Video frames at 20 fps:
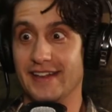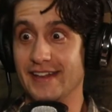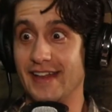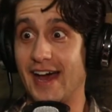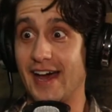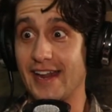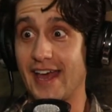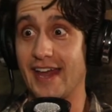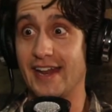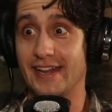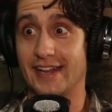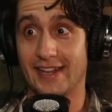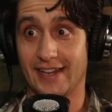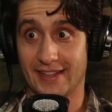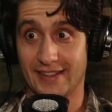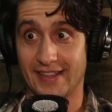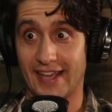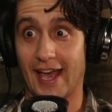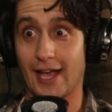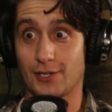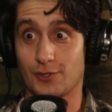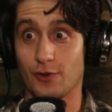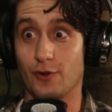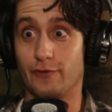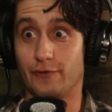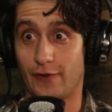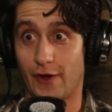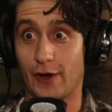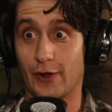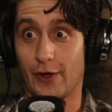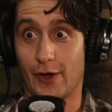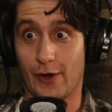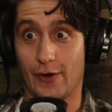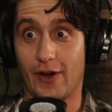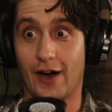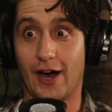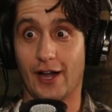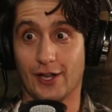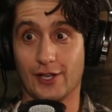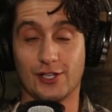Not edited. The actual photo
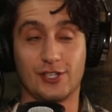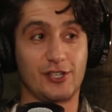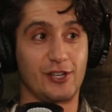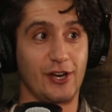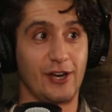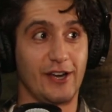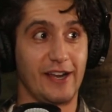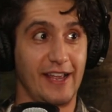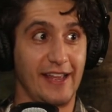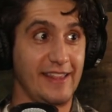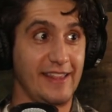on her shirt.